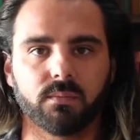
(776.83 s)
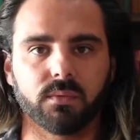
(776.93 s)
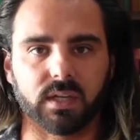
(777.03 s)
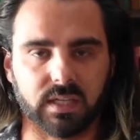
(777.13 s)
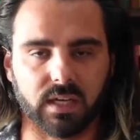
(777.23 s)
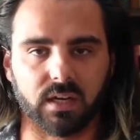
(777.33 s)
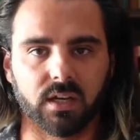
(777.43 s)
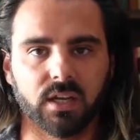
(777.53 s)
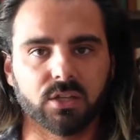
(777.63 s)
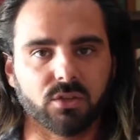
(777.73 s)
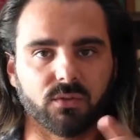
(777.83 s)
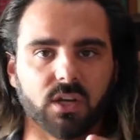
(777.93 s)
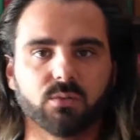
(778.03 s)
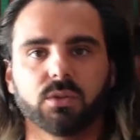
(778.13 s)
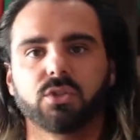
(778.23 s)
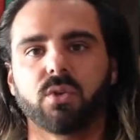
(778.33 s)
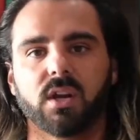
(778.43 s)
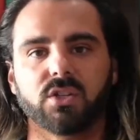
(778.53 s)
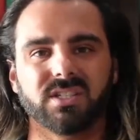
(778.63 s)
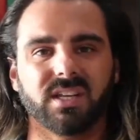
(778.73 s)
Again, so if you guys want the
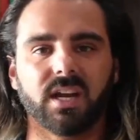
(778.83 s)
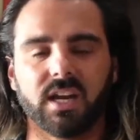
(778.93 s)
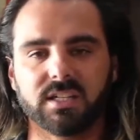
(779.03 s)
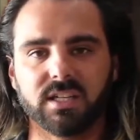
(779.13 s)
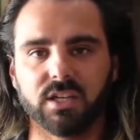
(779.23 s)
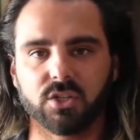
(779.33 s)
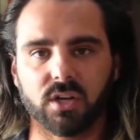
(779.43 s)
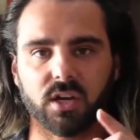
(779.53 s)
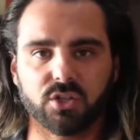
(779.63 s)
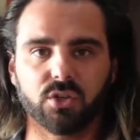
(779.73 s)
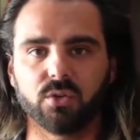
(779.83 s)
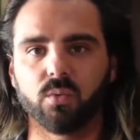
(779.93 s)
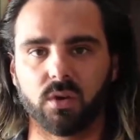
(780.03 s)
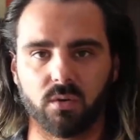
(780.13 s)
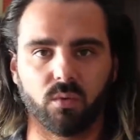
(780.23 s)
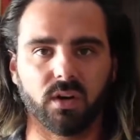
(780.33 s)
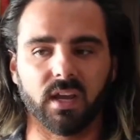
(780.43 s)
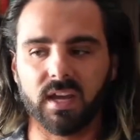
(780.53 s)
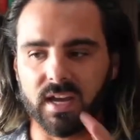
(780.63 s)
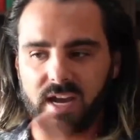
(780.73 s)
strategies that I teach and I show you one-on-one
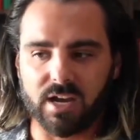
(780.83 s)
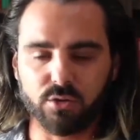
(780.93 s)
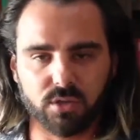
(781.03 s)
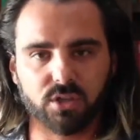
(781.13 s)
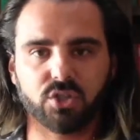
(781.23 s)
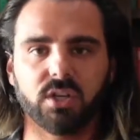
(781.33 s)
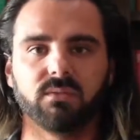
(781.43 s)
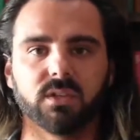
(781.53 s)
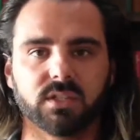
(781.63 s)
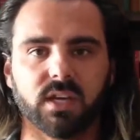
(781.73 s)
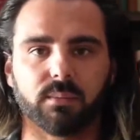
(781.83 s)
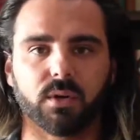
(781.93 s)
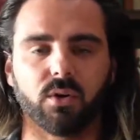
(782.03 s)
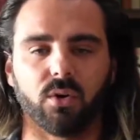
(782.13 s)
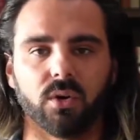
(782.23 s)
how you could achieve this type of goal,